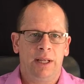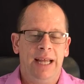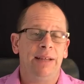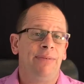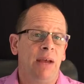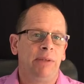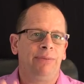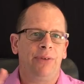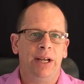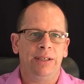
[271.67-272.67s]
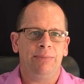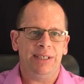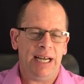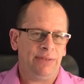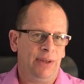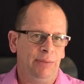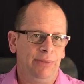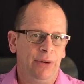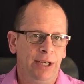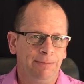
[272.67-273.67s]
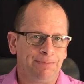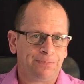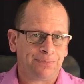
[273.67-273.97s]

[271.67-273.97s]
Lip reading: And the family friend, my dad's family friend,